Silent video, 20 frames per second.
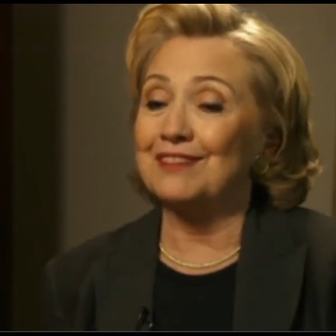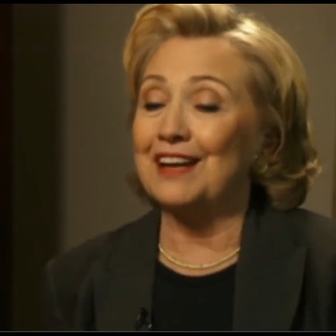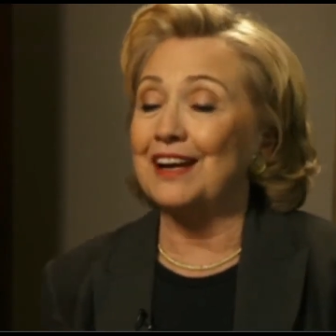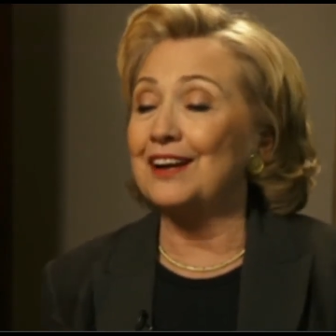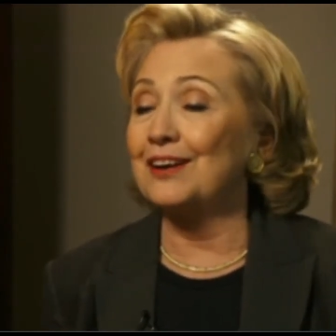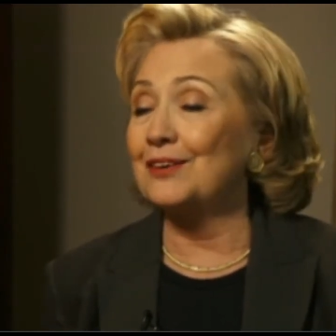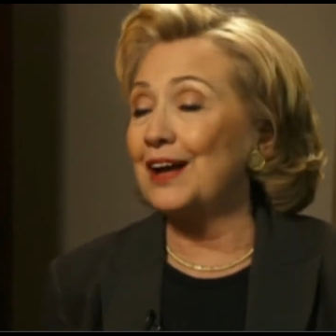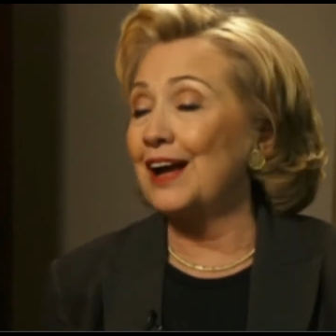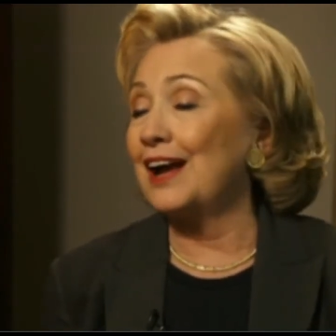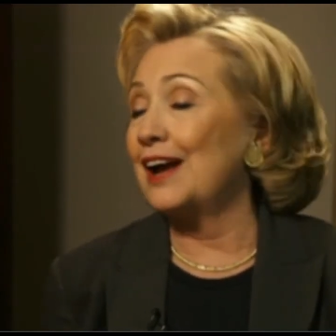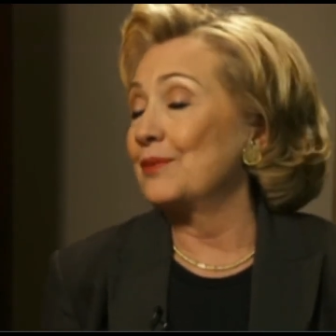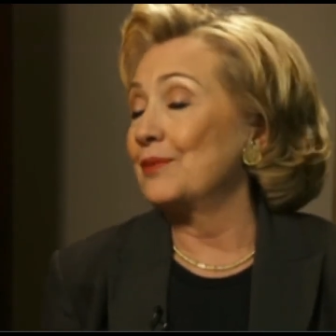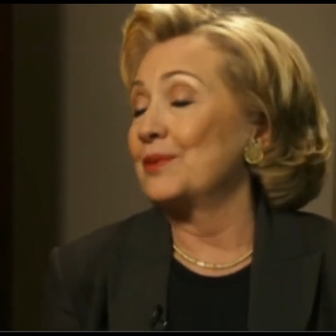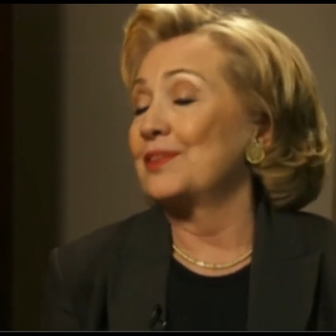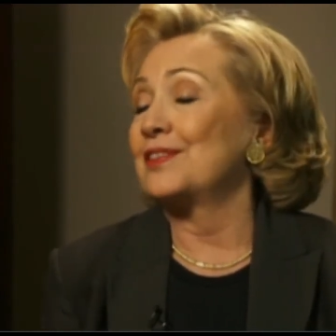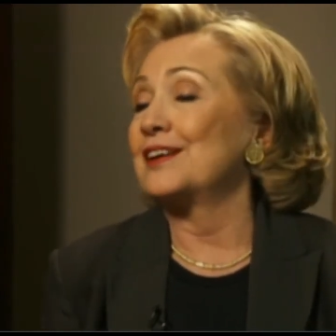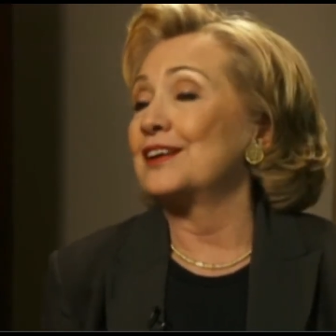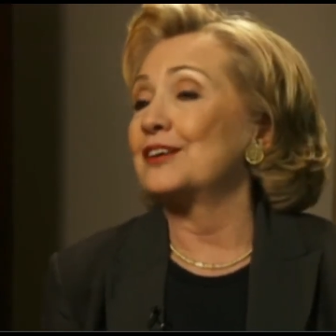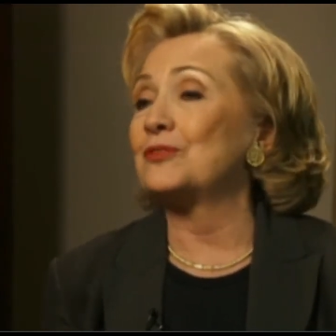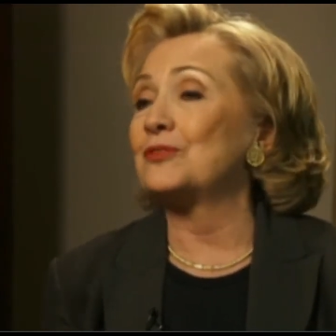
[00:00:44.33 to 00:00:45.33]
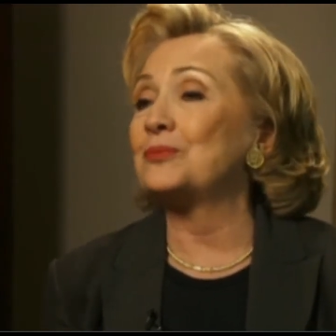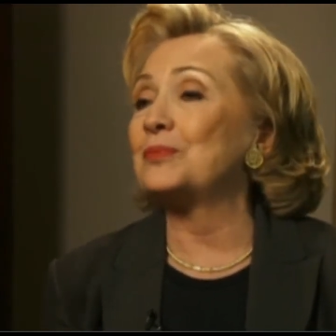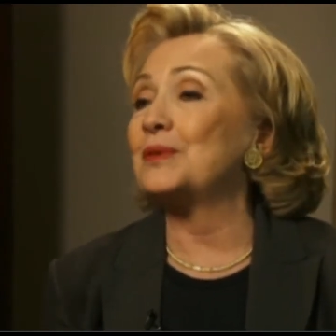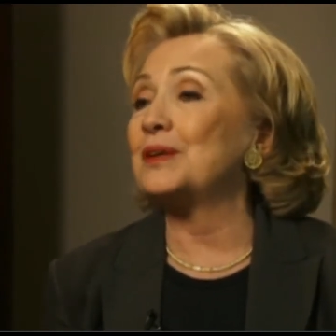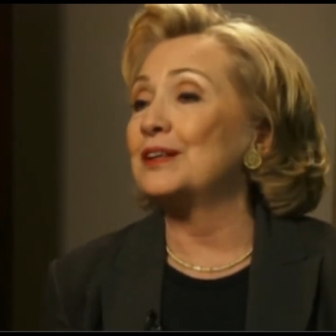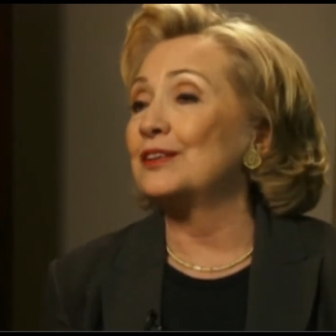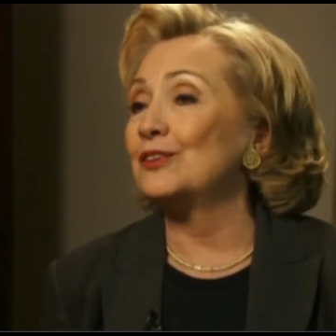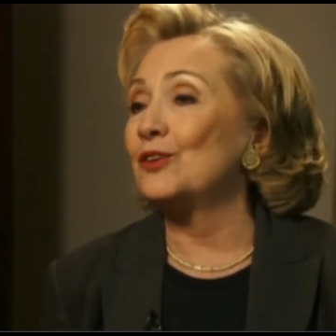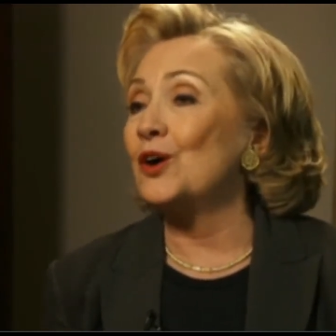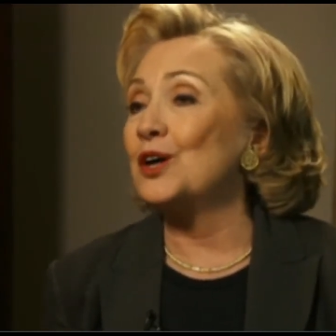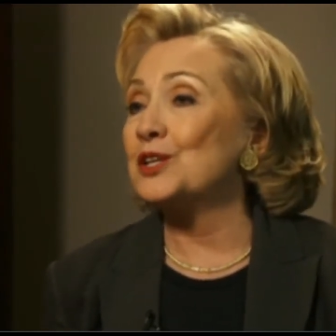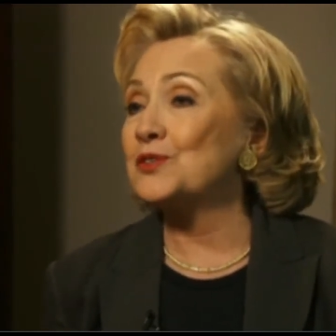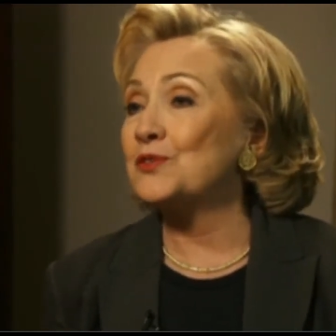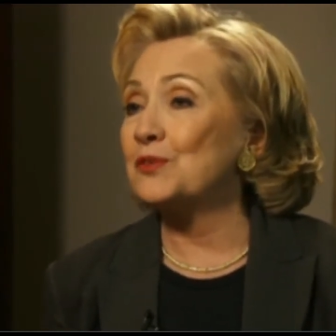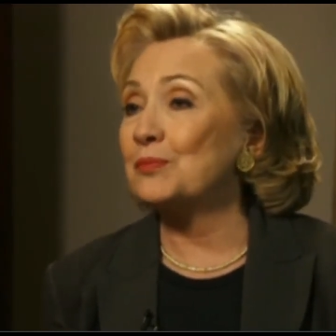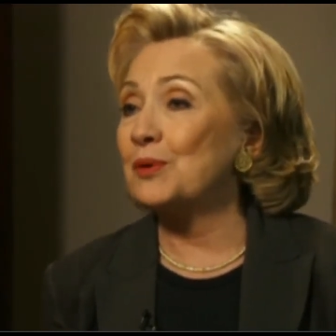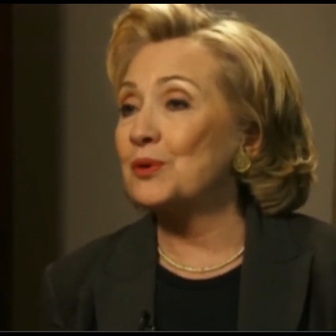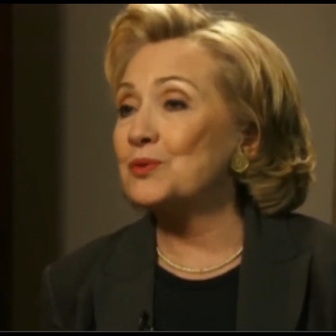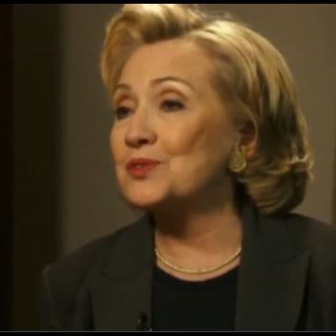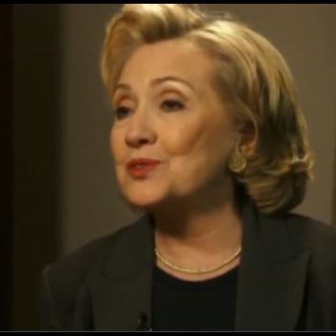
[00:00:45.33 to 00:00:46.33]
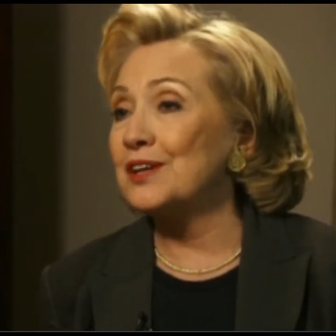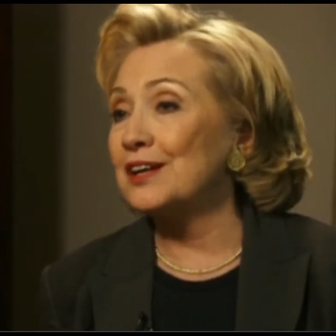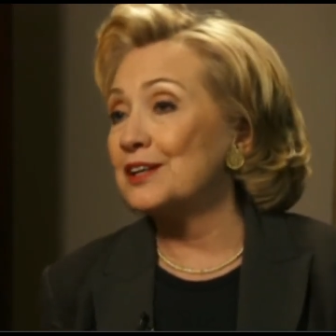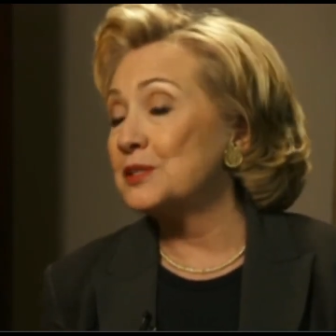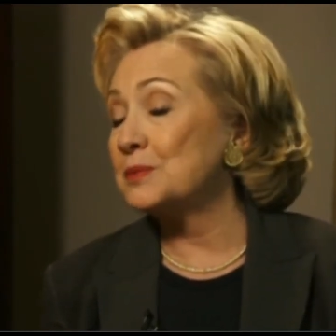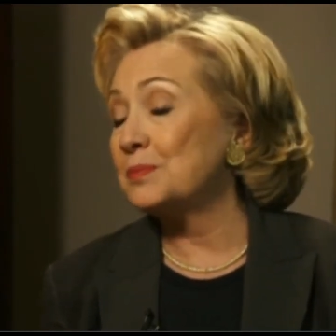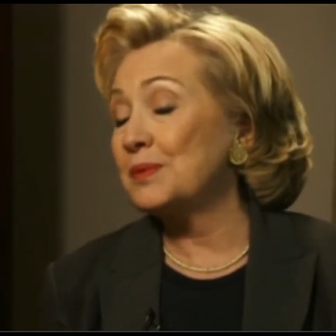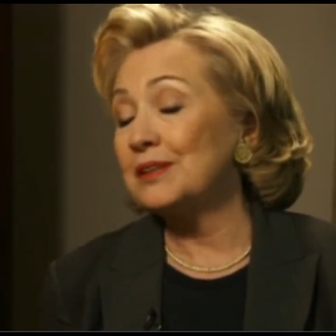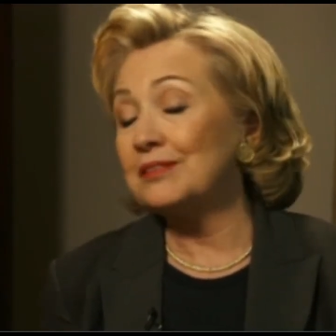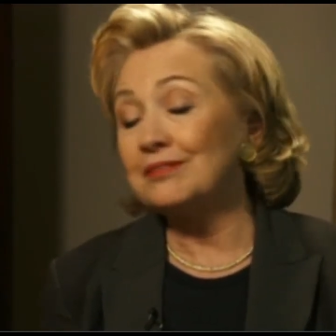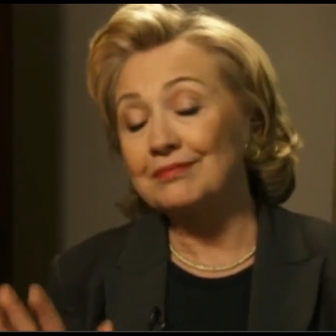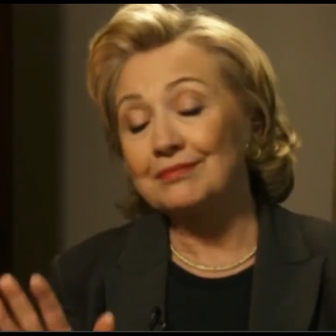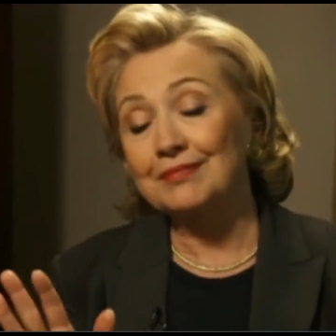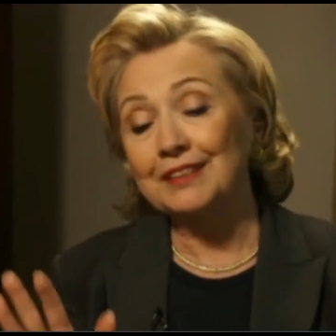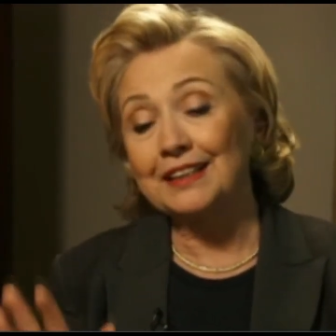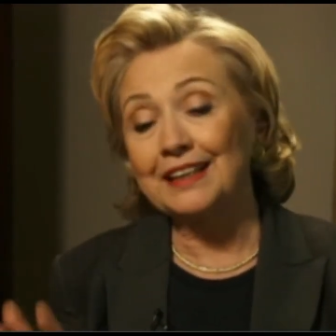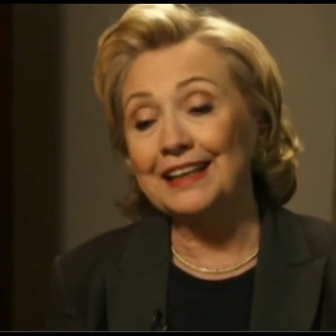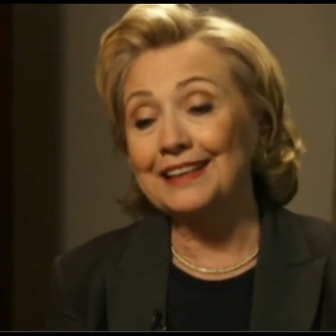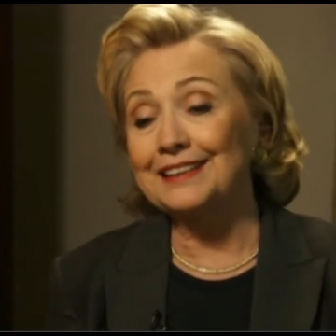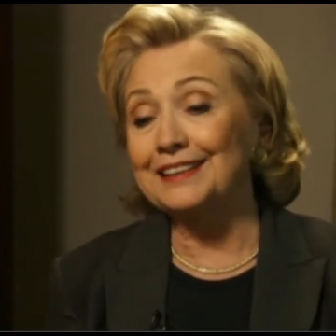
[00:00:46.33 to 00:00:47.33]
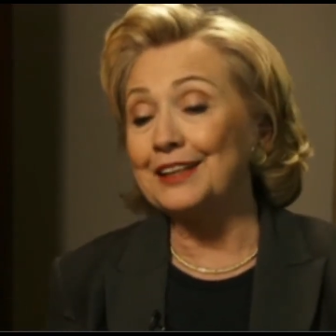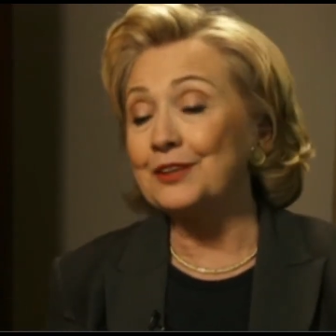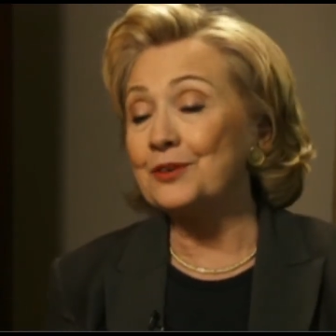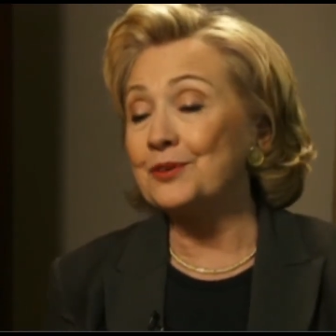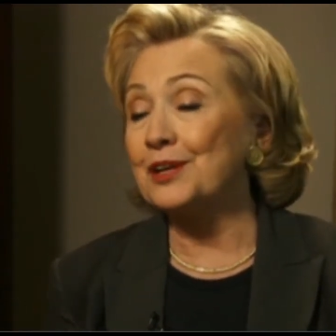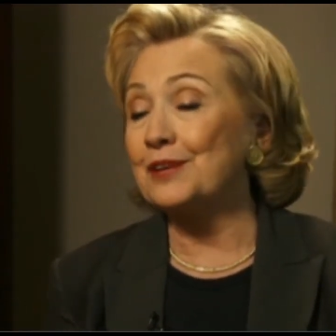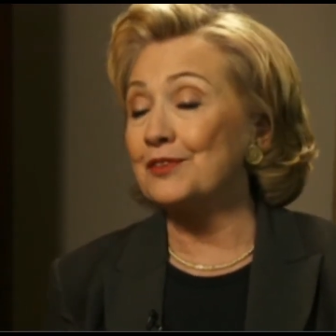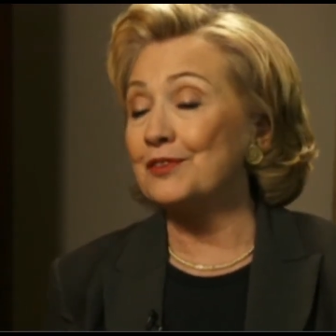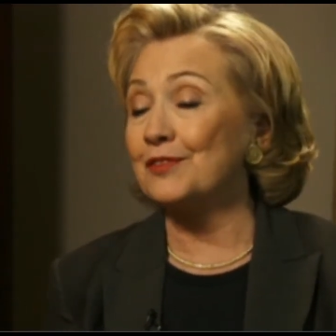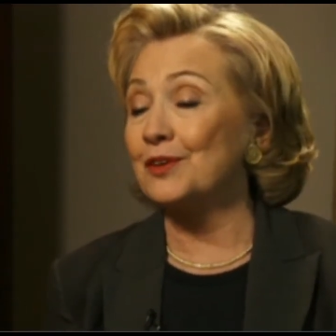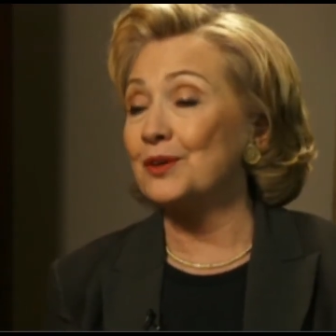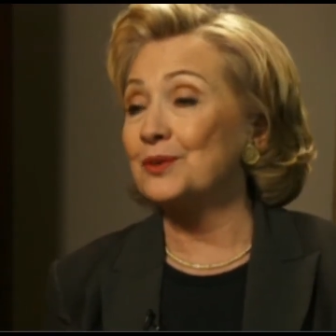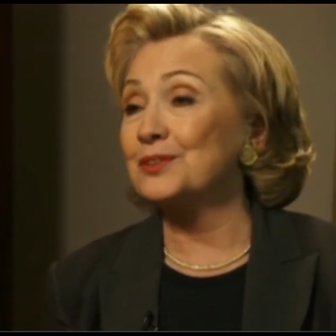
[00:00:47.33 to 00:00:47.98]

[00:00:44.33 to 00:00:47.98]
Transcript: I would think it would be a loss for both sides. But again, I don't have a vote.